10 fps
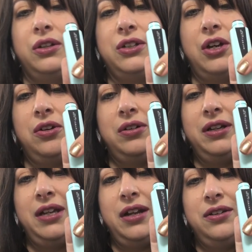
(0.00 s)
so
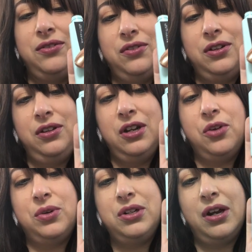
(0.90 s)
again, you
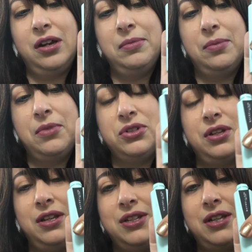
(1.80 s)
know, we're talking about, most
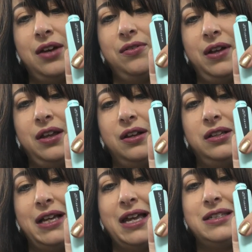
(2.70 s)
of these have like a
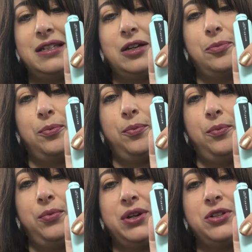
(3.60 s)
classic
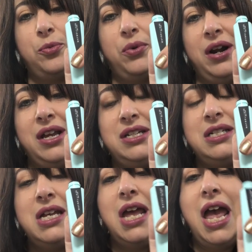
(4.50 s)
bristle
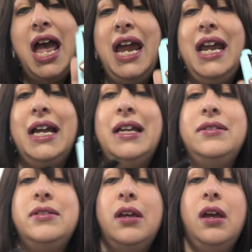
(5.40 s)
brush,
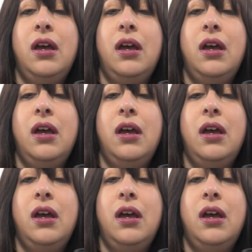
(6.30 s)
and